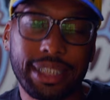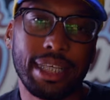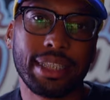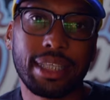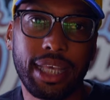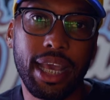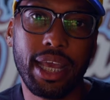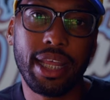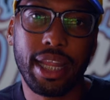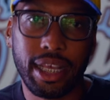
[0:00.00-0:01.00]
this kid
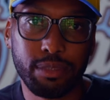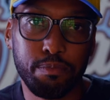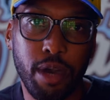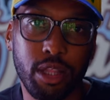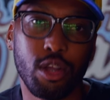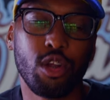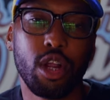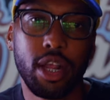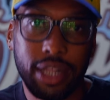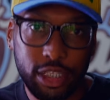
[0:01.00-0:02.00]
and his mother
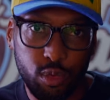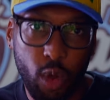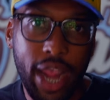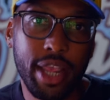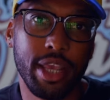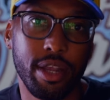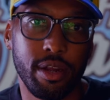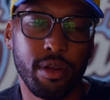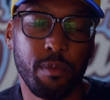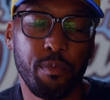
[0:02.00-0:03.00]
that's right
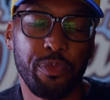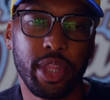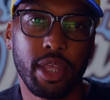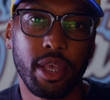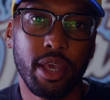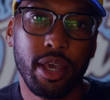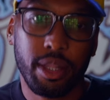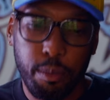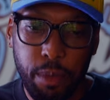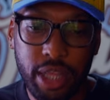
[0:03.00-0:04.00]
here.
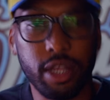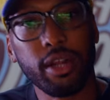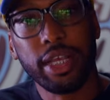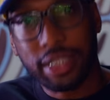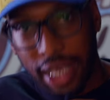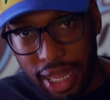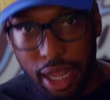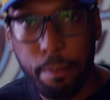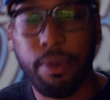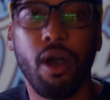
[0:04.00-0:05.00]
The mother is
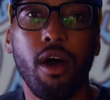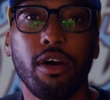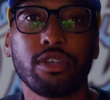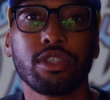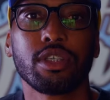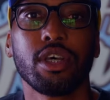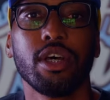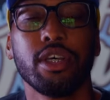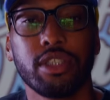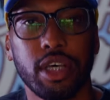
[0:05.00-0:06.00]
hitting balls
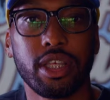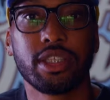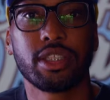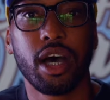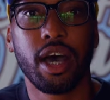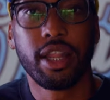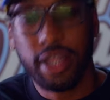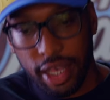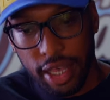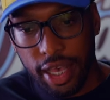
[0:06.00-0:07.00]
to the son.
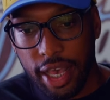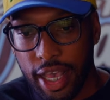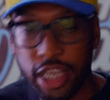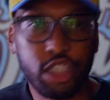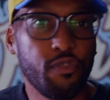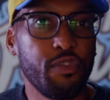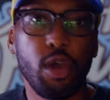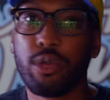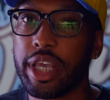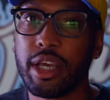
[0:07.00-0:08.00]
He's
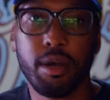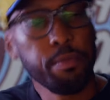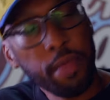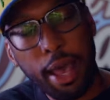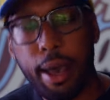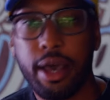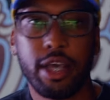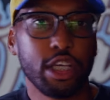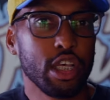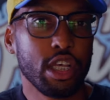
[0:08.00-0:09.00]
fielding them,
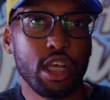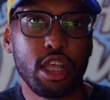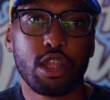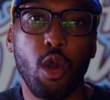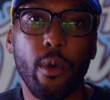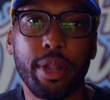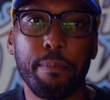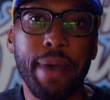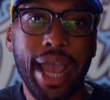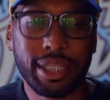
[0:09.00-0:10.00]
throwing them
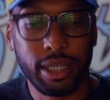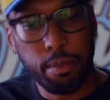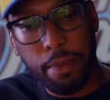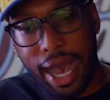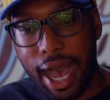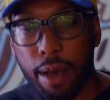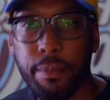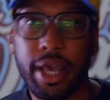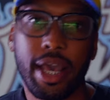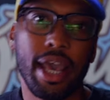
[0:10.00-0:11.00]
back to the mom,
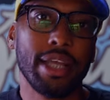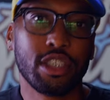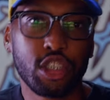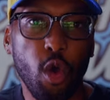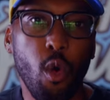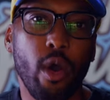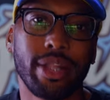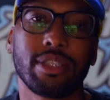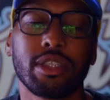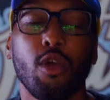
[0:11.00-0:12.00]
and so on and
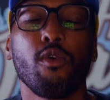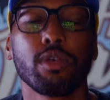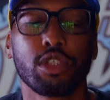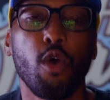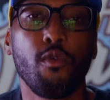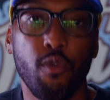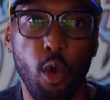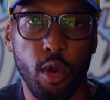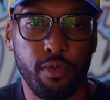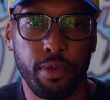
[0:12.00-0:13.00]
so
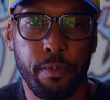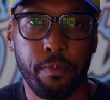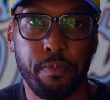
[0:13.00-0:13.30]
forth.